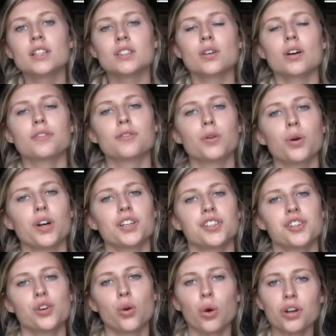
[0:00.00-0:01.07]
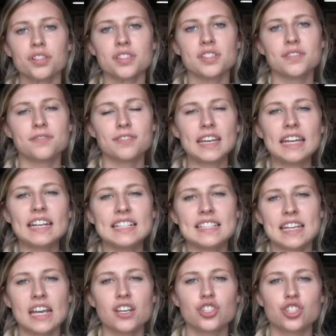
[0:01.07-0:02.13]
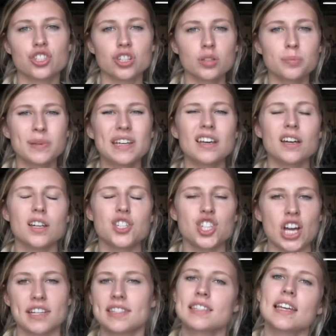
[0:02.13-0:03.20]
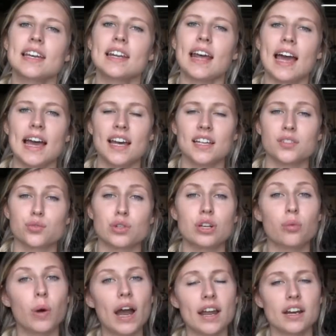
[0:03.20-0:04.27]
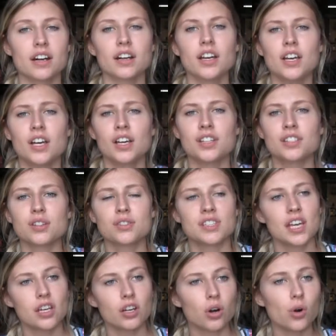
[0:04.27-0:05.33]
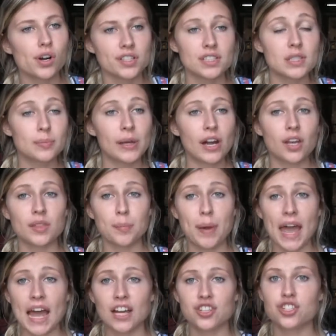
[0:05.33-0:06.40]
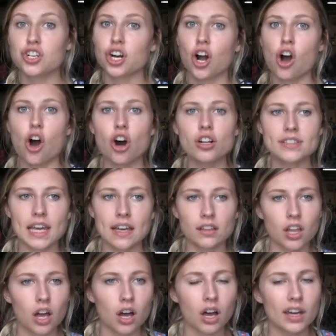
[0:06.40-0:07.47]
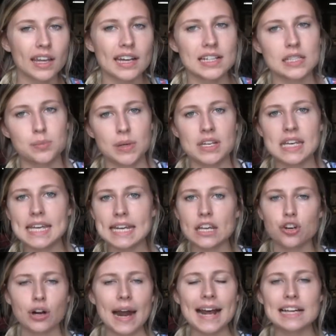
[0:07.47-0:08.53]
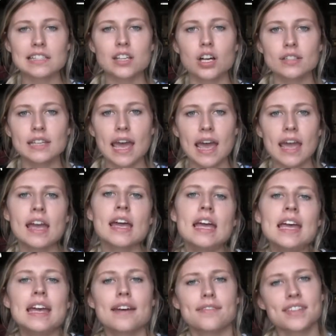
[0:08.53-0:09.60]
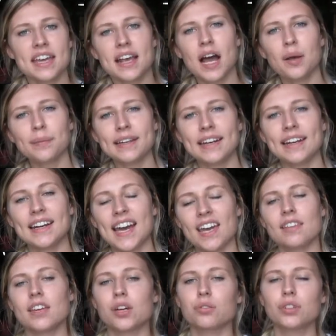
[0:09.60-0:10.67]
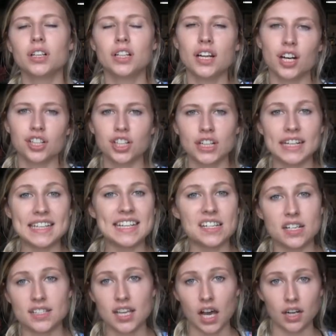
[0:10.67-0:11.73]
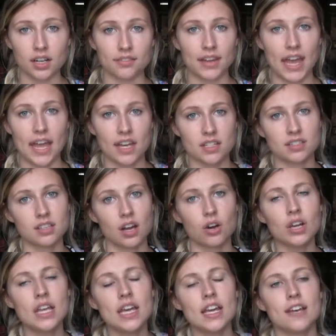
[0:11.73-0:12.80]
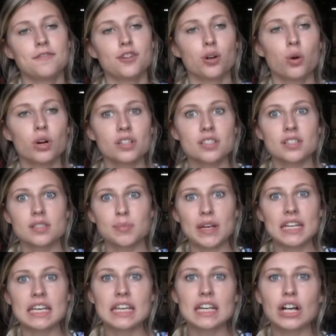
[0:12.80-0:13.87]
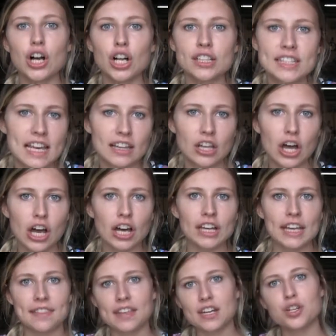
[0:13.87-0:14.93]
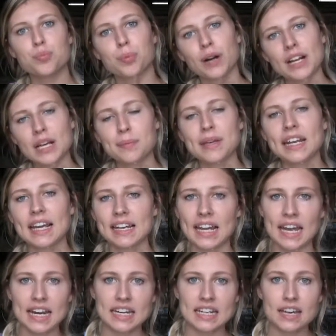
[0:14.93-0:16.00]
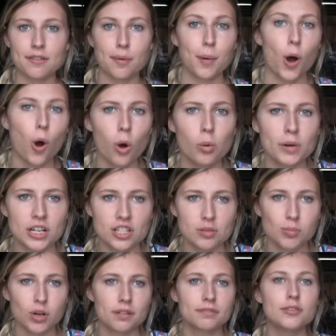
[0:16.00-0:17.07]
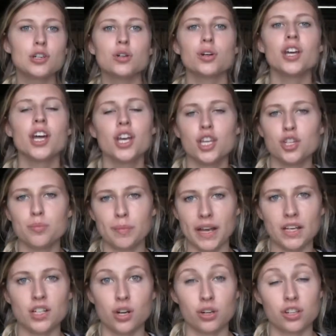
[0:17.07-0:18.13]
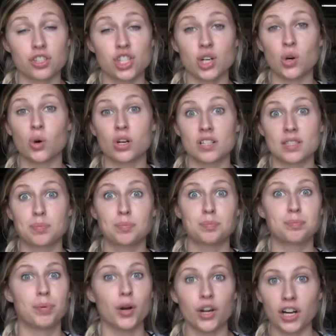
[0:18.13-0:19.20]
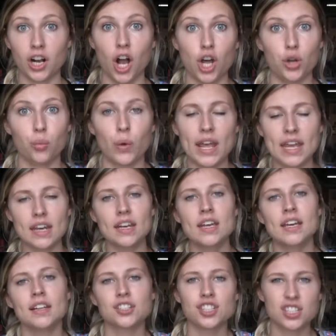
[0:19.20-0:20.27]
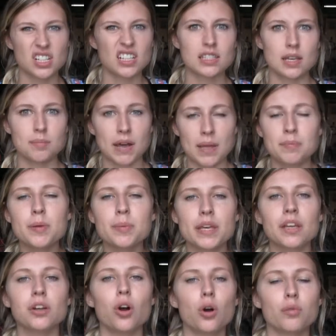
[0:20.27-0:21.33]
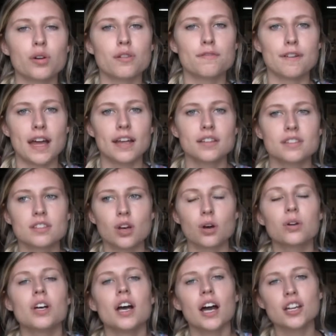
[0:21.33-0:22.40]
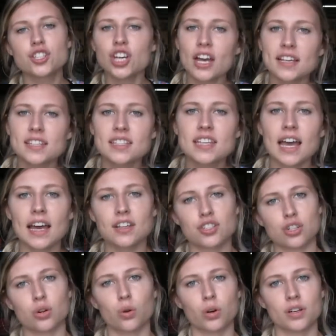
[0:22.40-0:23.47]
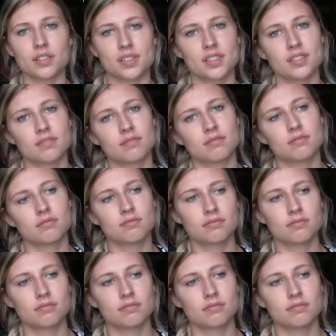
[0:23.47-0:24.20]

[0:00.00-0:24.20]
So of course your horse's feed intake should be adjusted as required. So say your horse has been on the pasture all day long and has been eating grass all day. If they come in at night, they really aren't going to need a ton of hay. So if your horse has been eating all day long and then you bring them in at night and give them a whole bunch more food, you might notice your horse putting on weight just because they might be being overfed. So adjust as your horse,